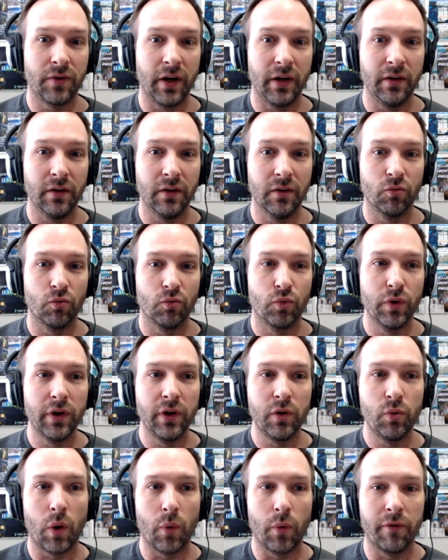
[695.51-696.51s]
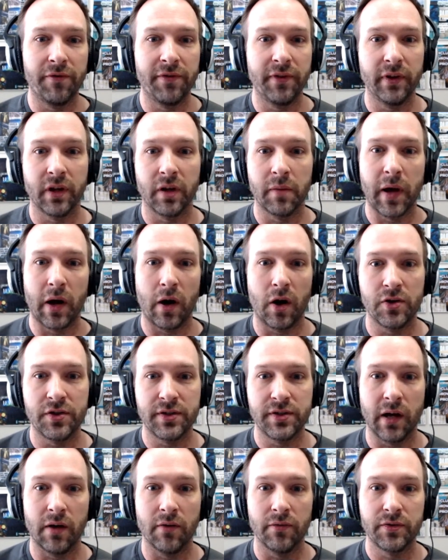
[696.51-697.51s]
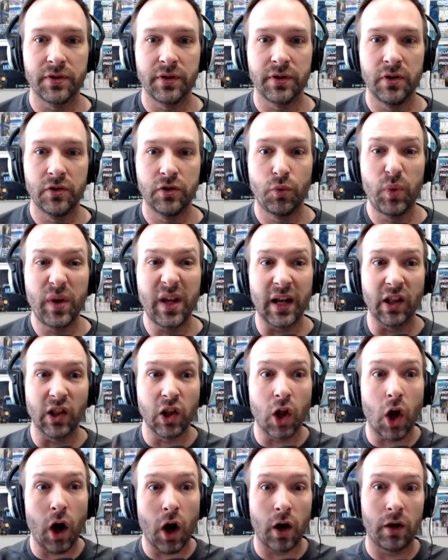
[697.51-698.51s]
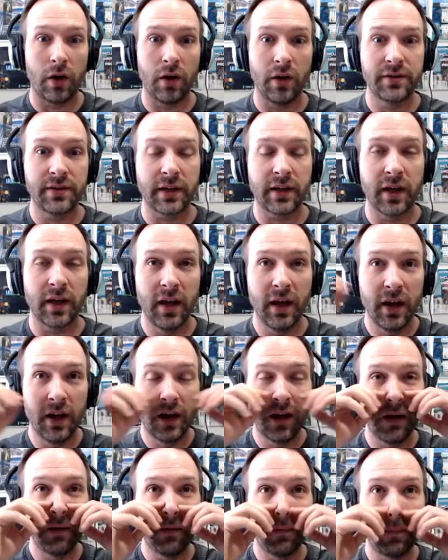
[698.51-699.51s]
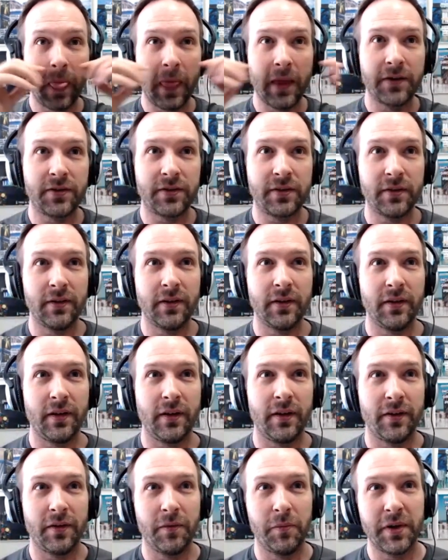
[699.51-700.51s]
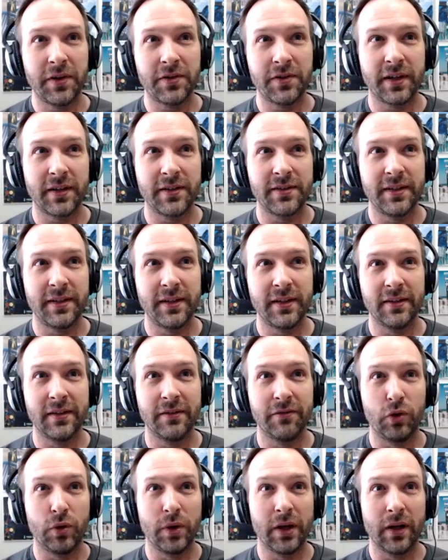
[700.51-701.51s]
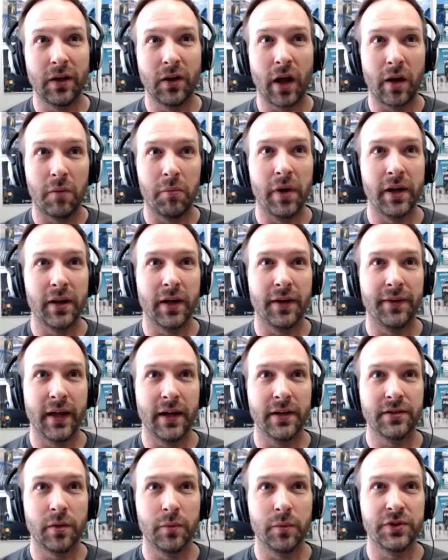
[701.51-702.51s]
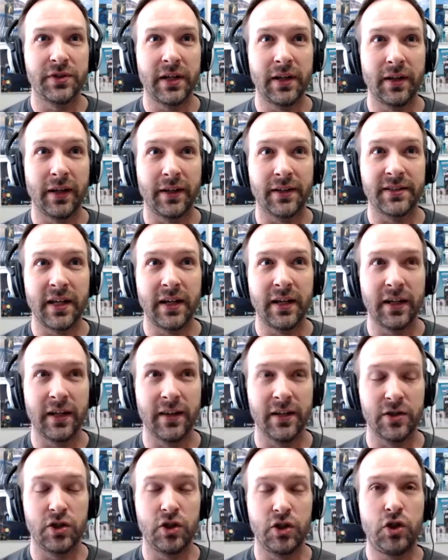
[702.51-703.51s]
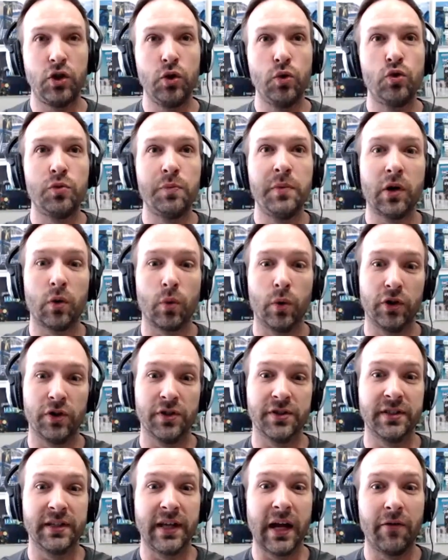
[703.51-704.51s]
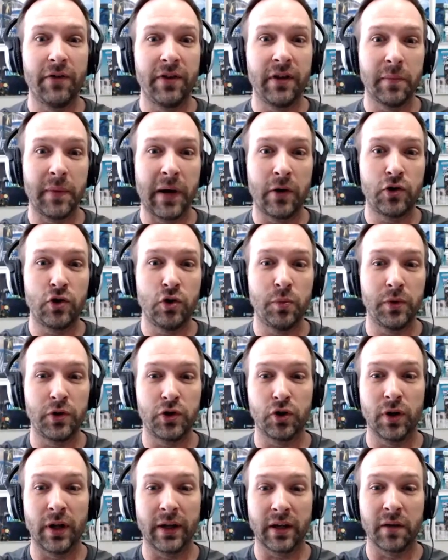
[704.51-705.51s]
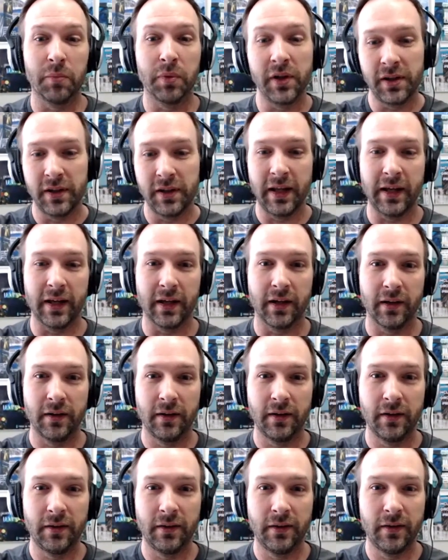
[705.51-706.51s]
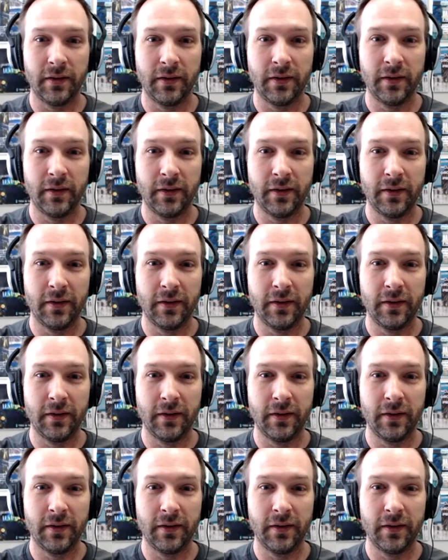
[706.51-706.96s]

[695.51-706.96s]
right really what we're feeling about ourselves so if we get a lot it's like this. the biggest thing i see is if you get a lot of money like that it's almost like standing in this huge mirror where you can see everything about you but you're like completely naked mm-hmm.